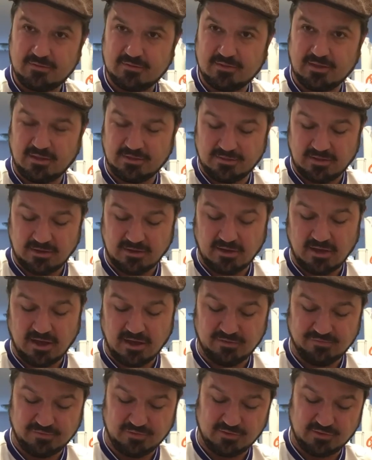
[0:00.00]
that
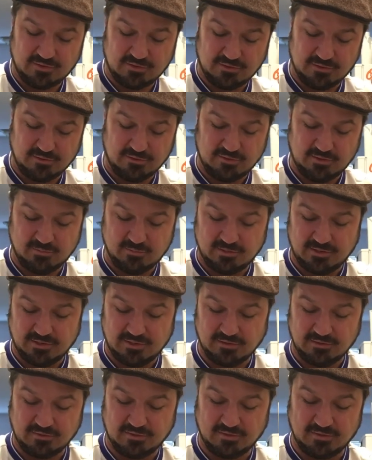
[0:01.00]
cough isn't going to hurt anybody
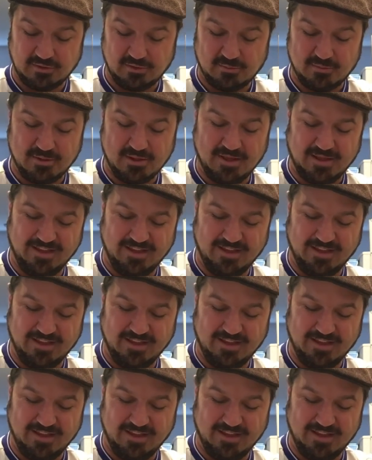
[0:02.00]
else. So